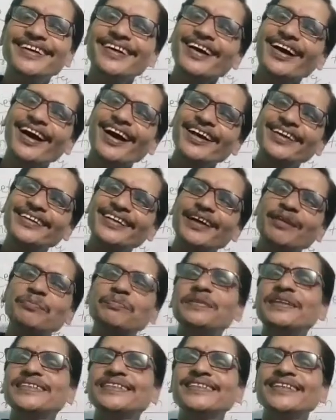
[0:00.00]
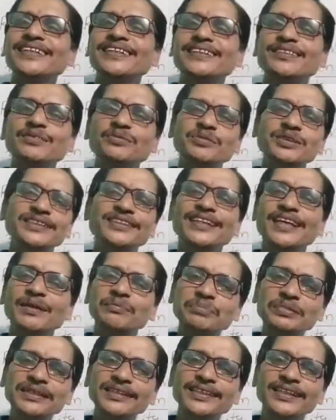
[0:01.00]
I appreciate with
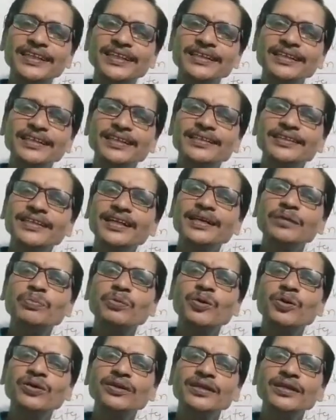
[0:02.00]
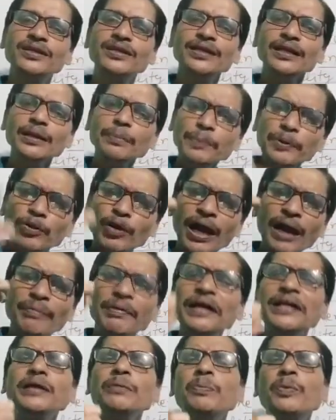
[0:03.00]
everything. Therefore, if you have
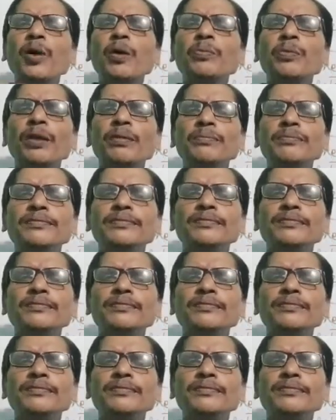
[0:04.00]
any problem,